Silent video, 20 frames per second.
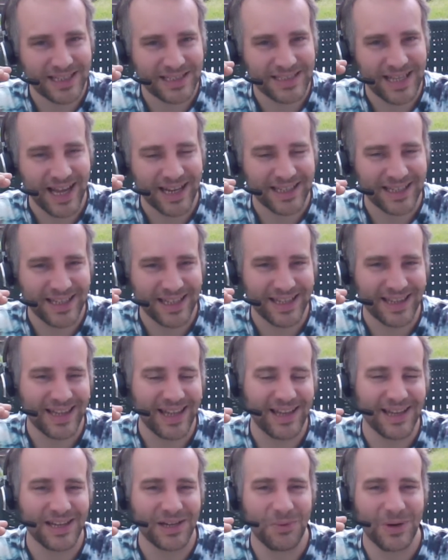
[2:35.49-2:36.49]
exactly in
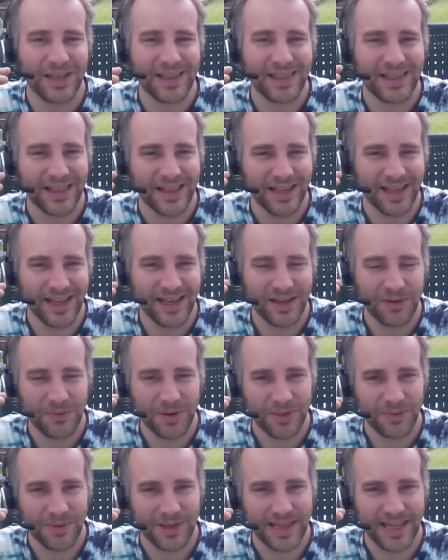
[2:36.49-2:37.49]
line with
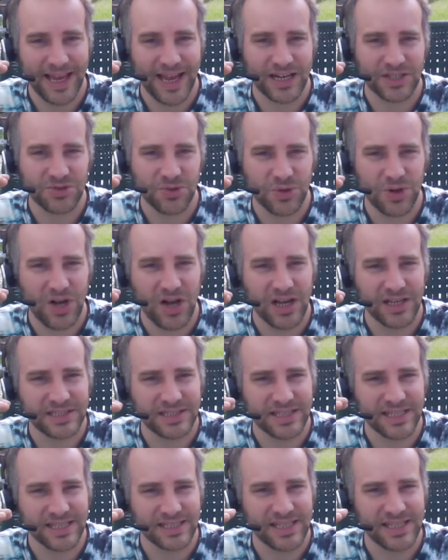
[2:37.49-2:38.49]
what the actual
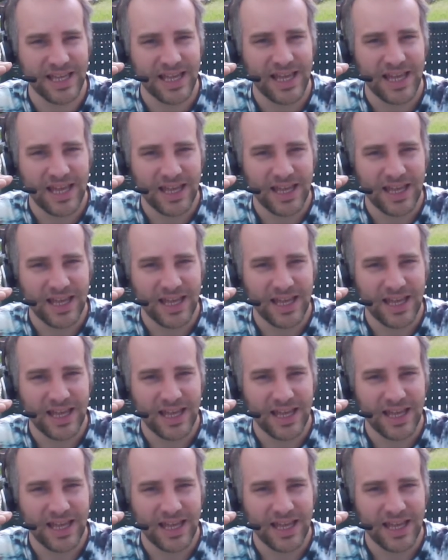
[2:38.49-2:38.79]
cost is.